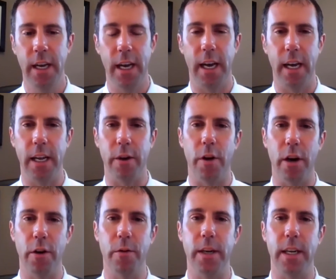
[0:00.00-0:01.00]
in a
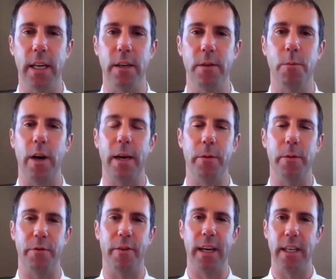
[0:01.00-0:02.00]
row, and we're able to
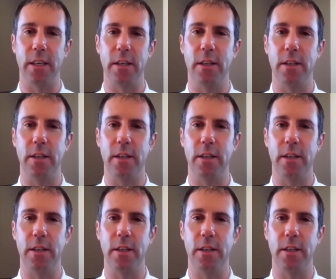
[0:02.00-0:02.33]
finally